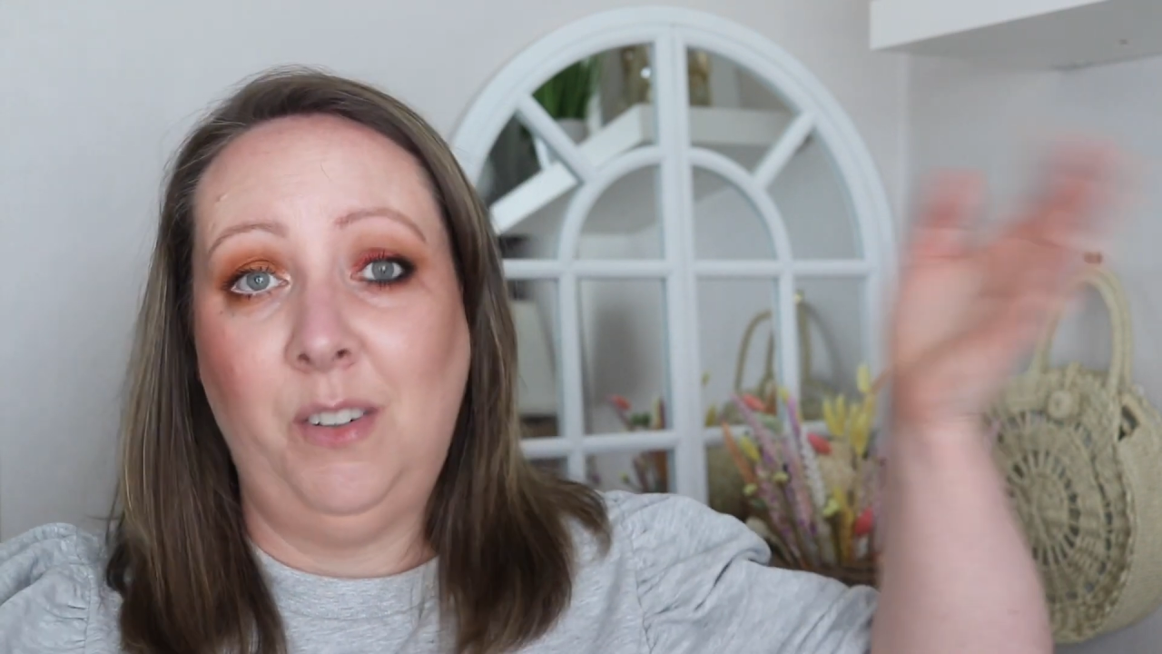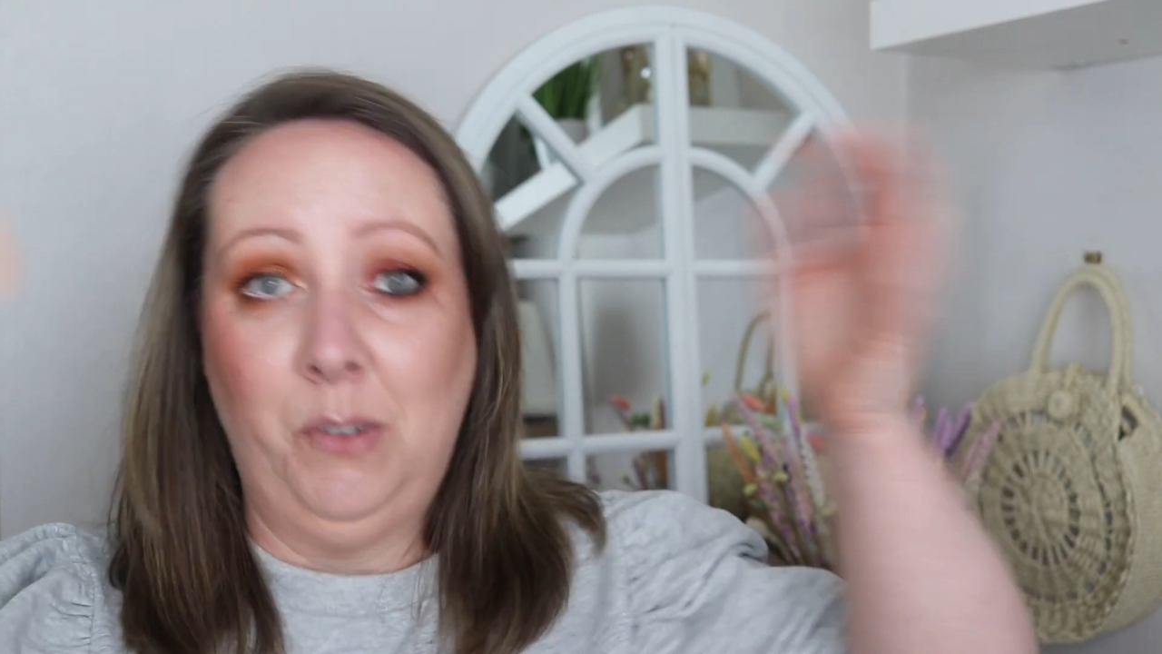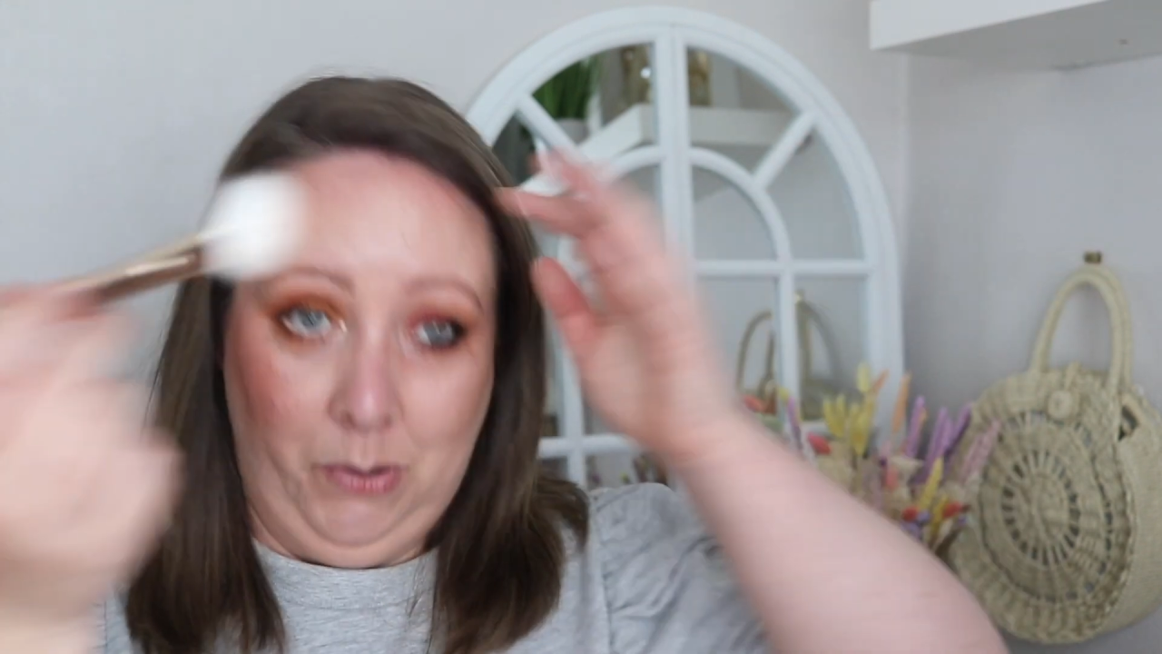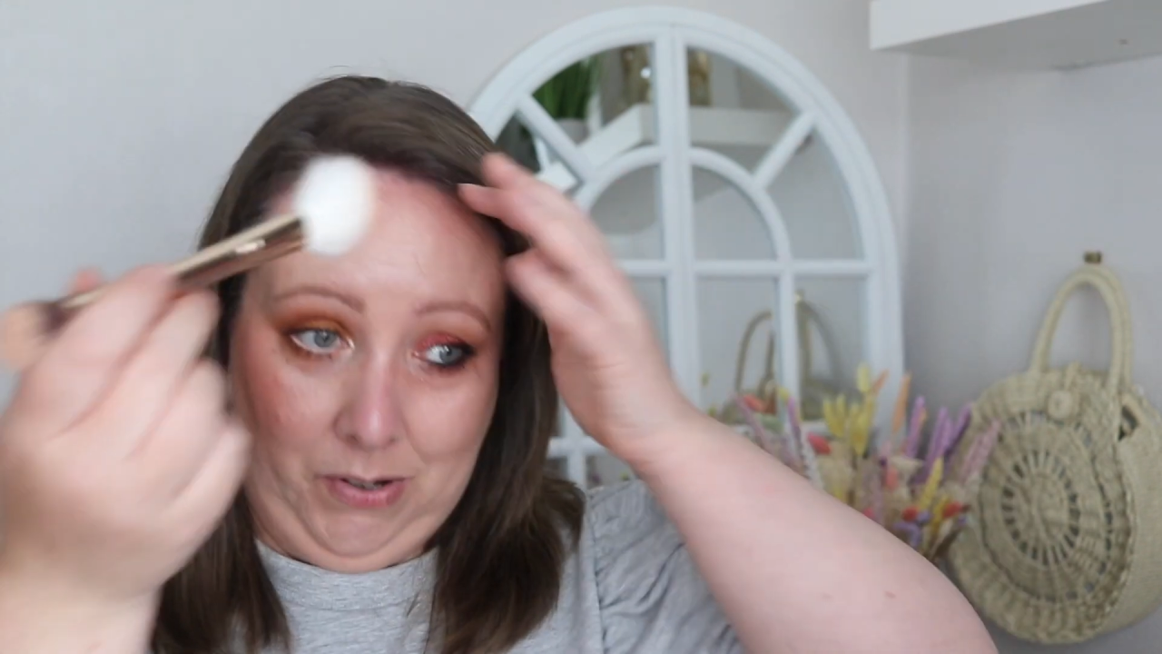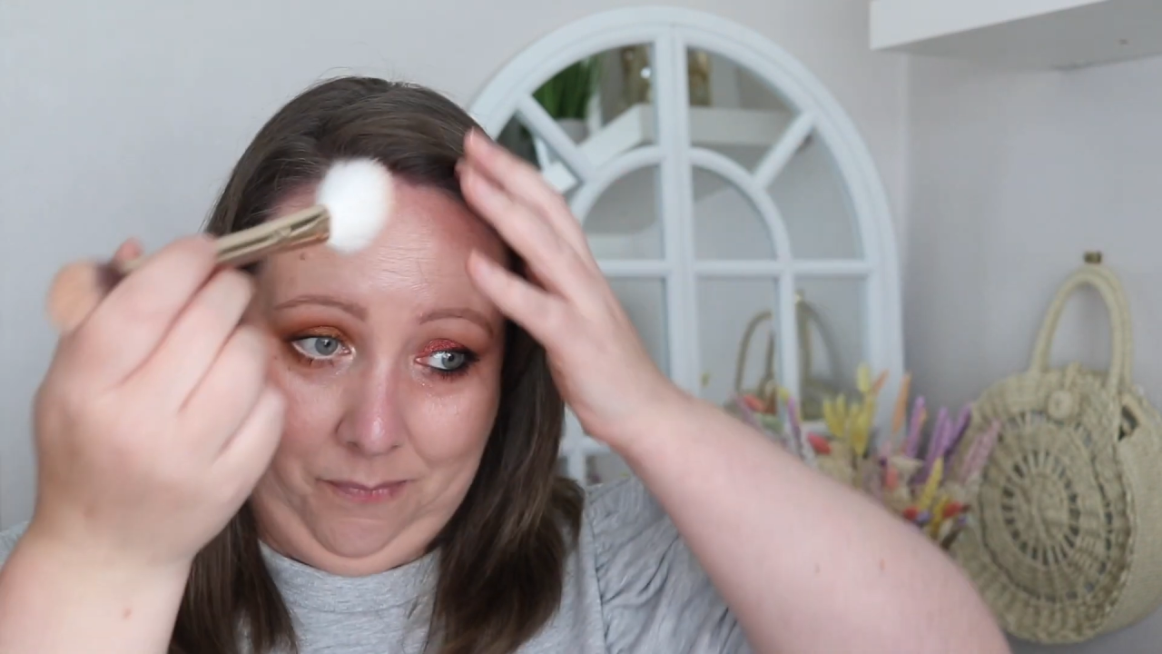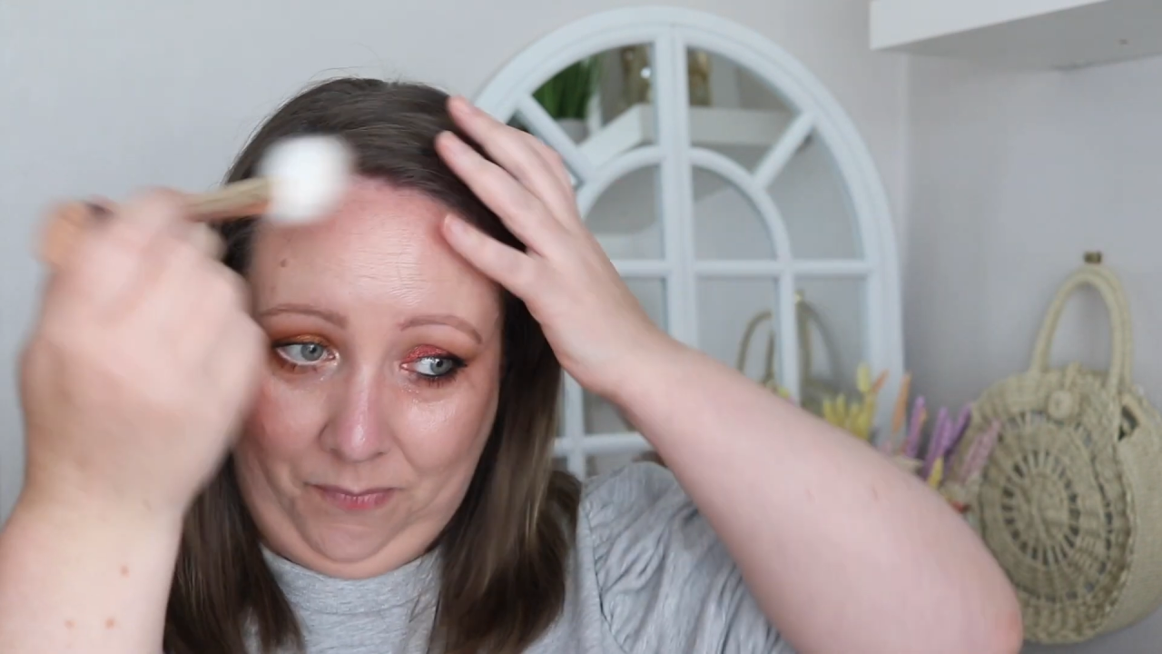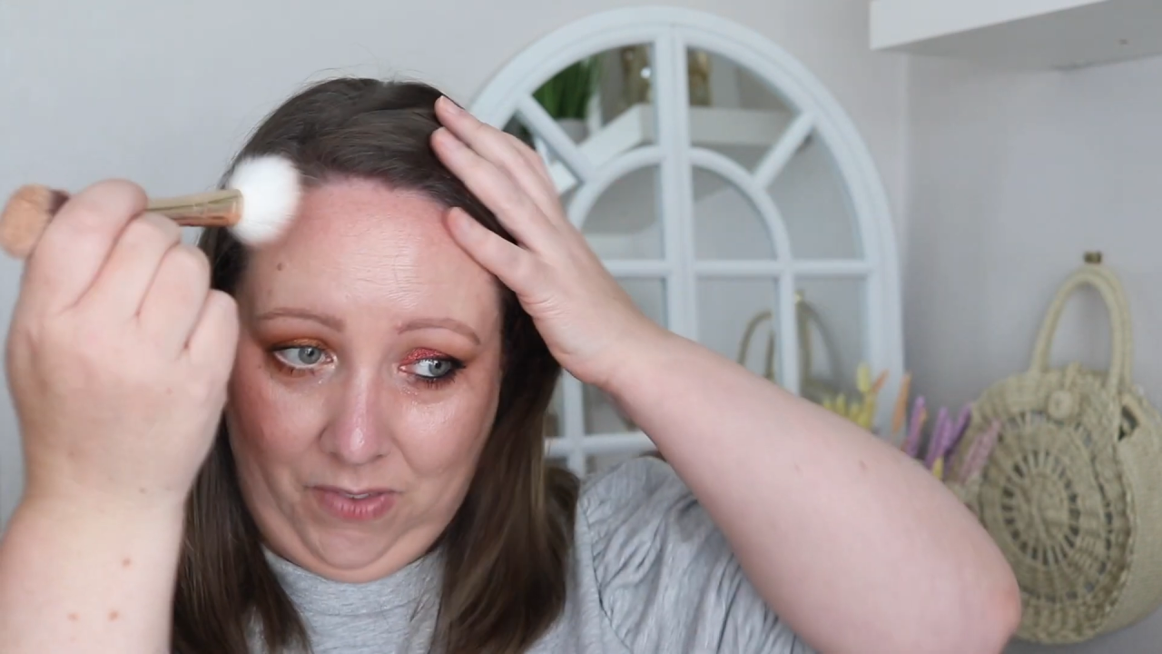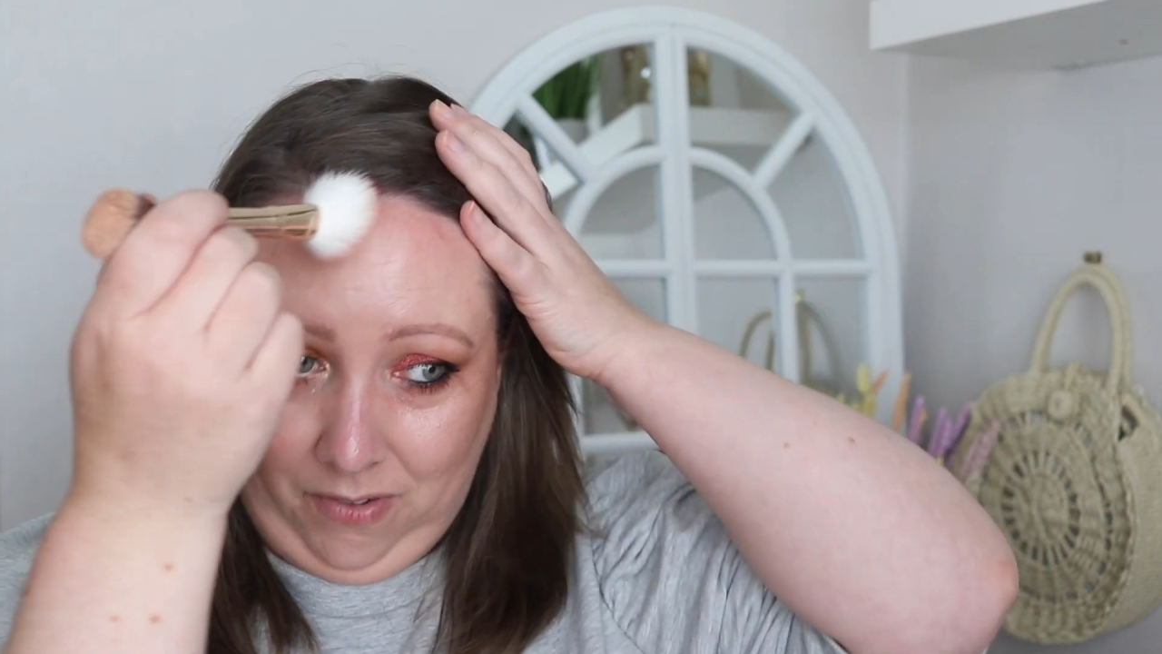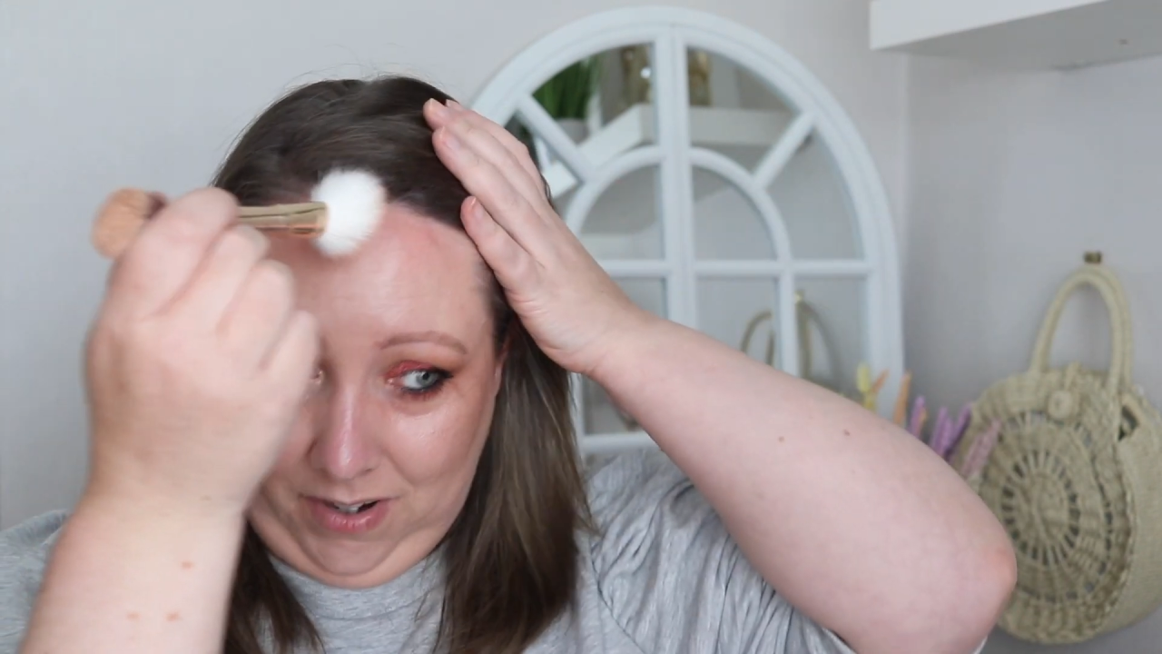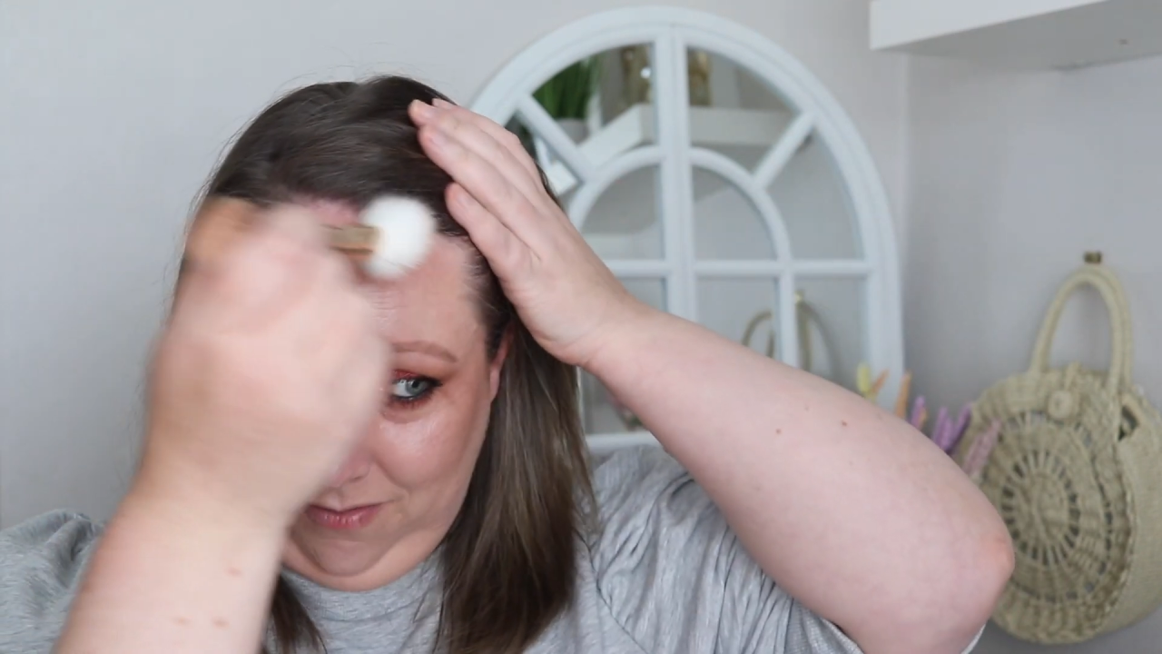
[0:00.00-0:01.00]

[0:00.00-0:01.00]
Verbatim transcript: don't do it. It's fine.